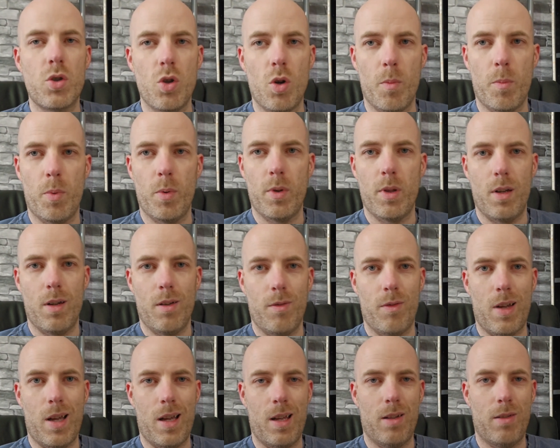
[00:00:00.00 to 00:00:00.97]
jumper that I've
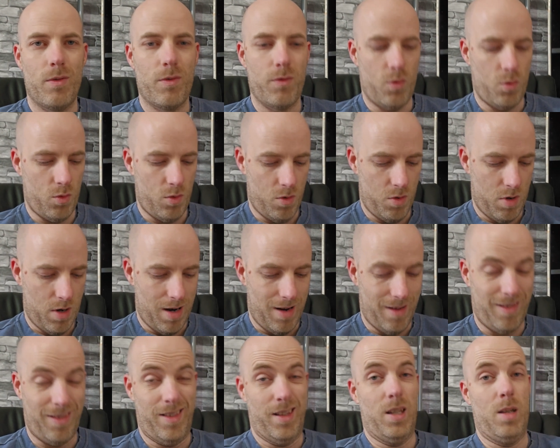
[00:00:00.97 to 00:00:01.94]
had for, I
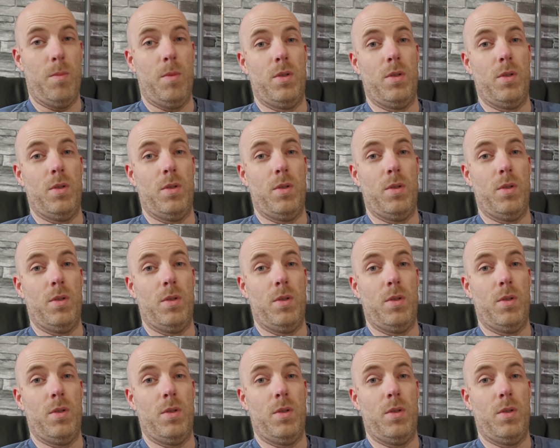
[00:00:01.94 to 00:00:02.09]
think,